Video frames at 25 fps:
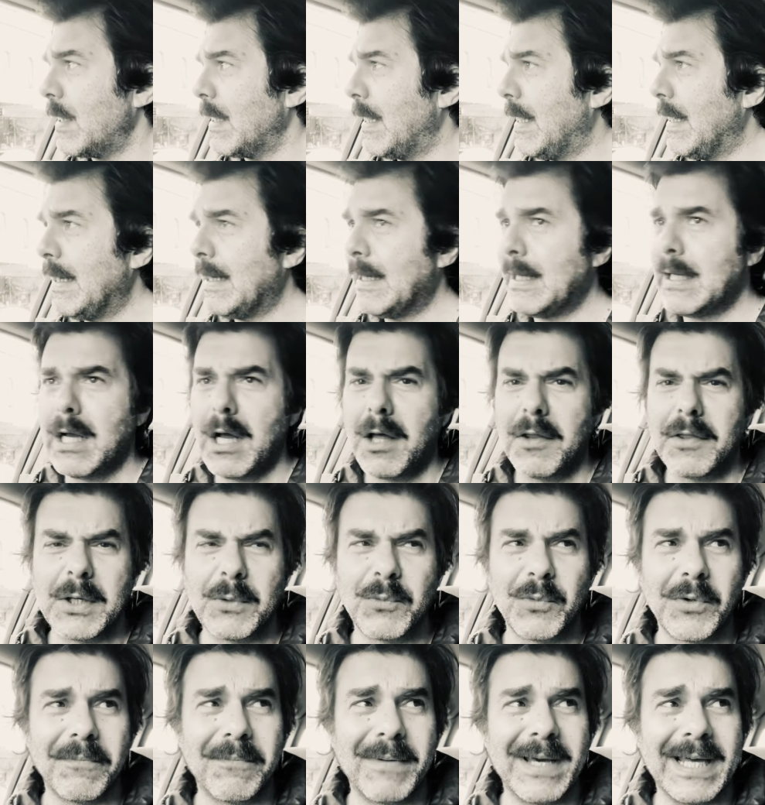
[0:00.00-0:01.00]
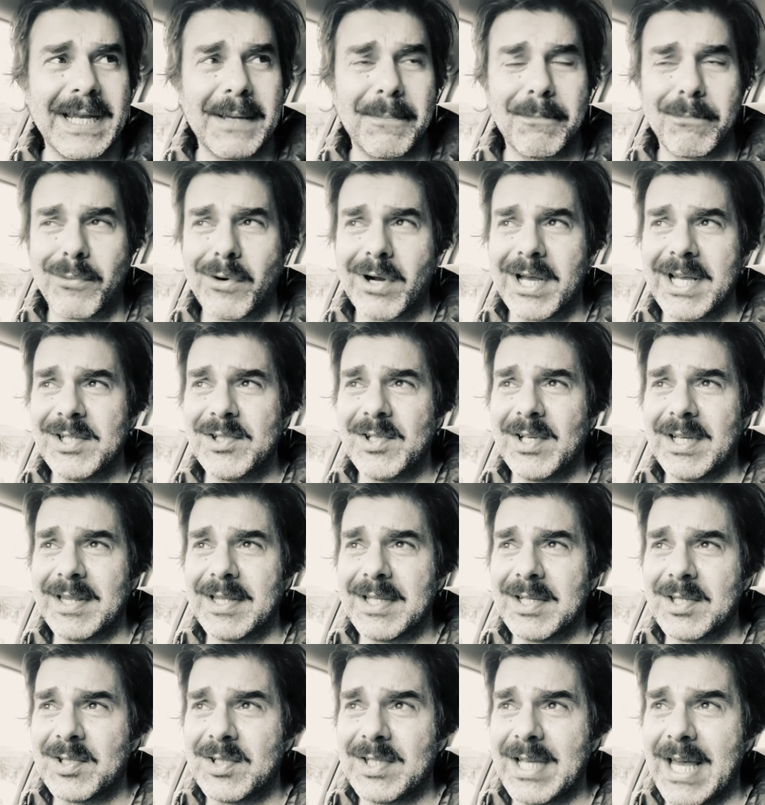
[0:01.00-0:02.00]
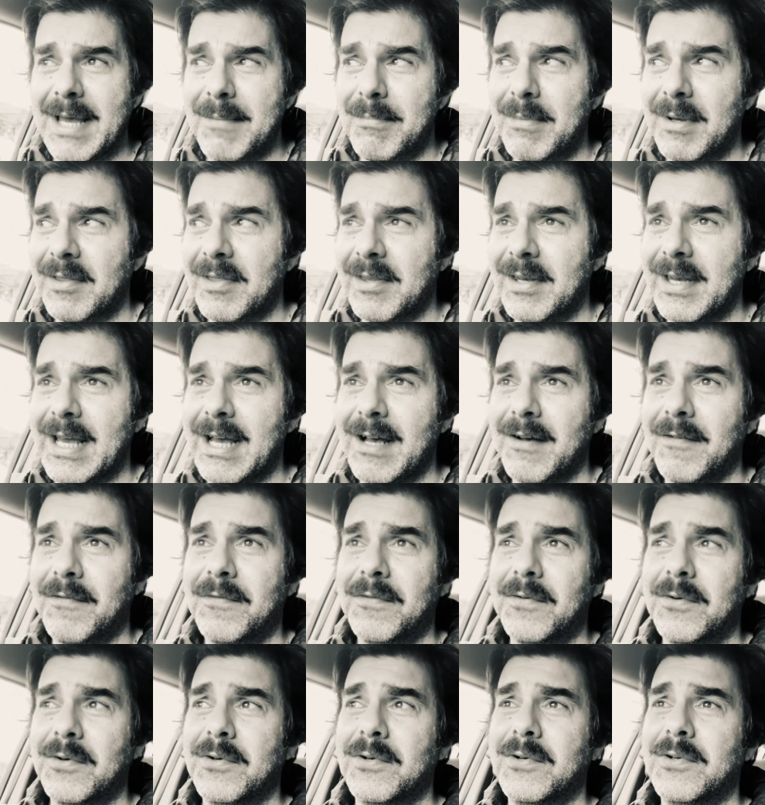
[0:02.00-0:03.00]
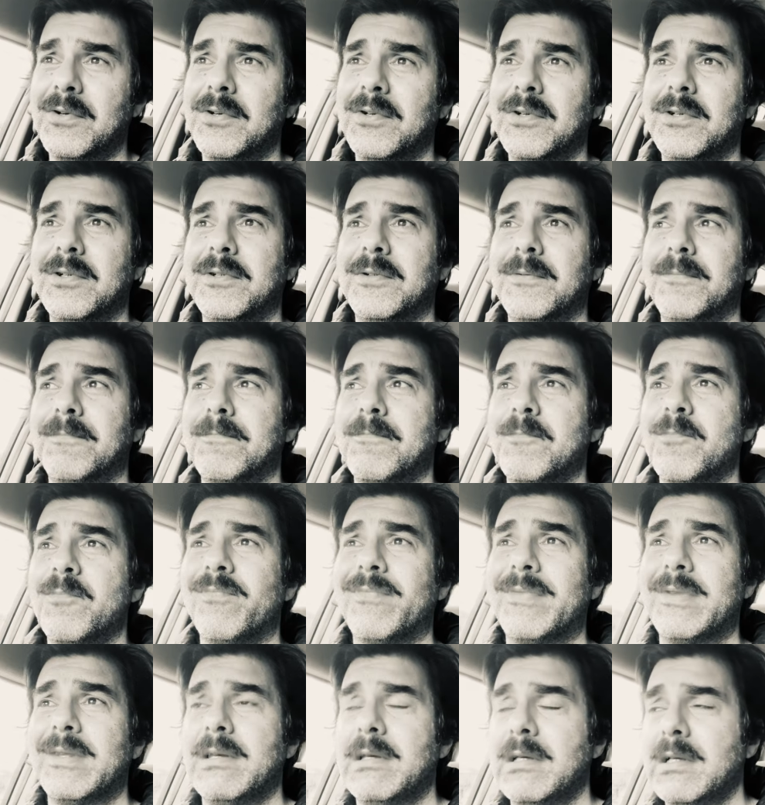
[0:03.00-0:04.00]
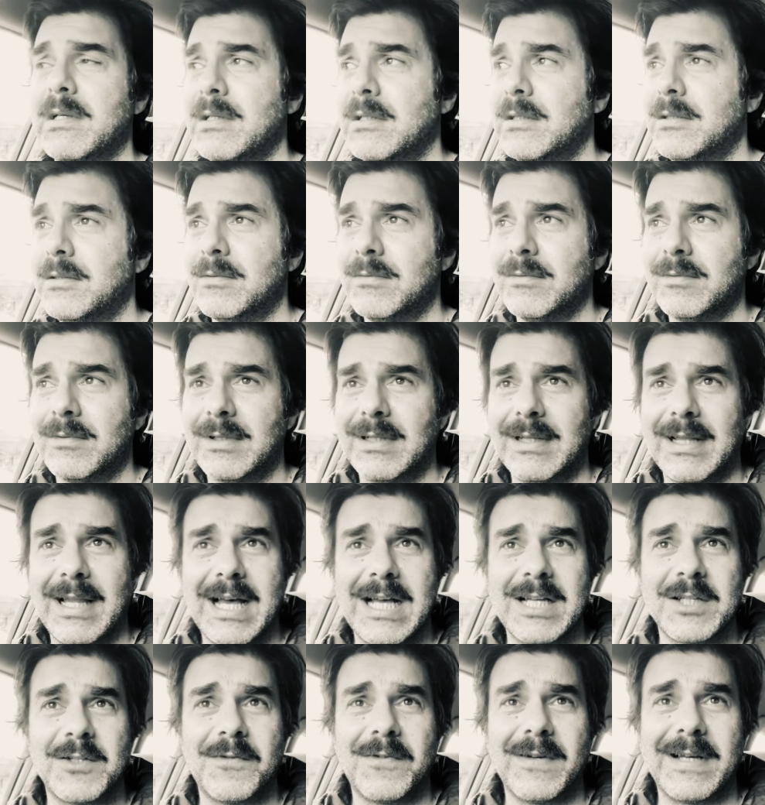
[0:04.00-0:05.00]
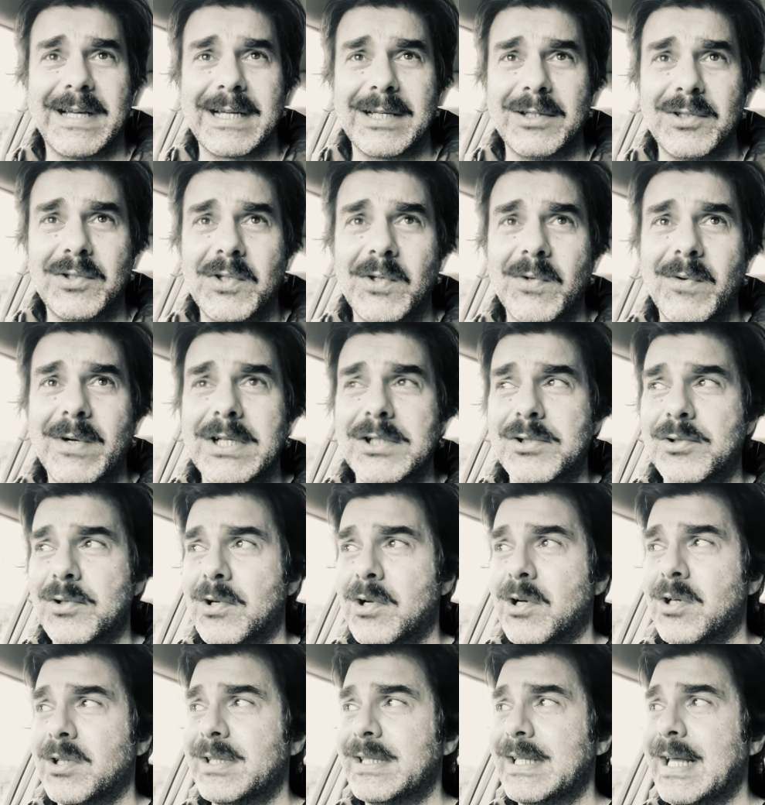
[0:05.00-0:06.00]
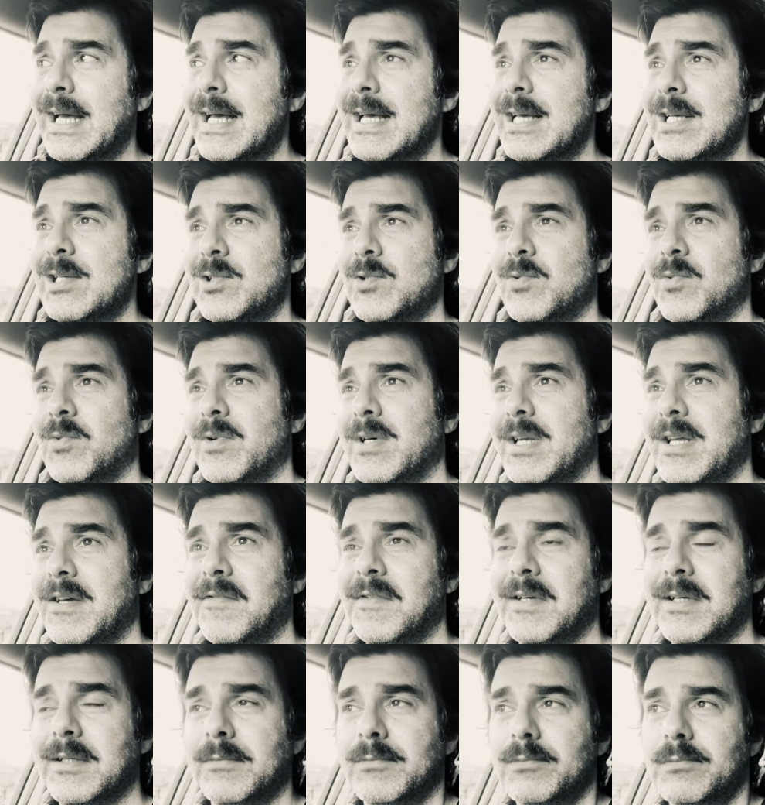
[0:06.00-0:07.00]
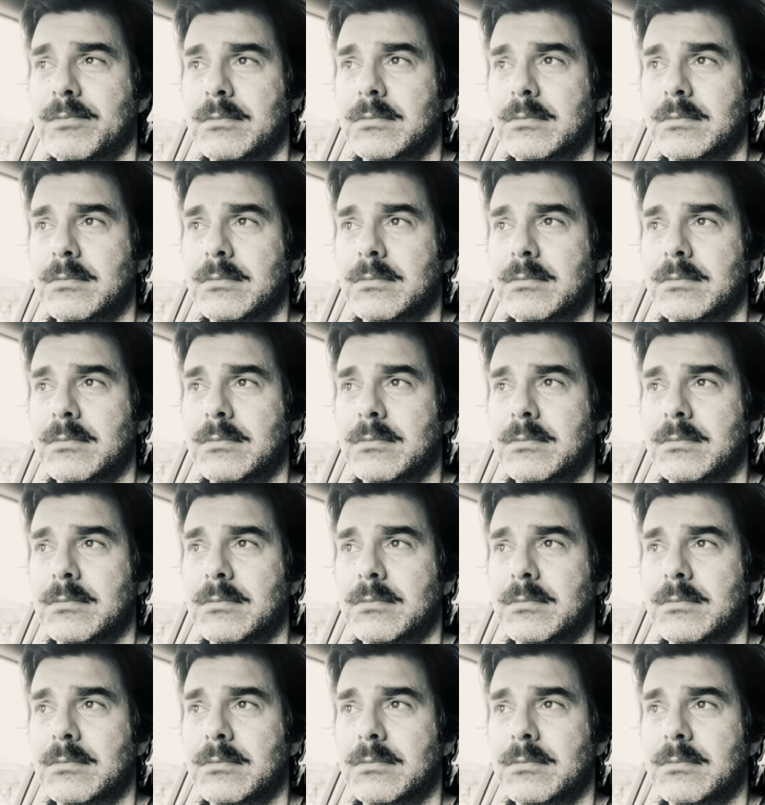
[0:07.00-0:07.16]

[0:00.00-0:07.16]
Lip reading: I think we've been embracing the Sabbath now for last fucking 200 odd days, whatever.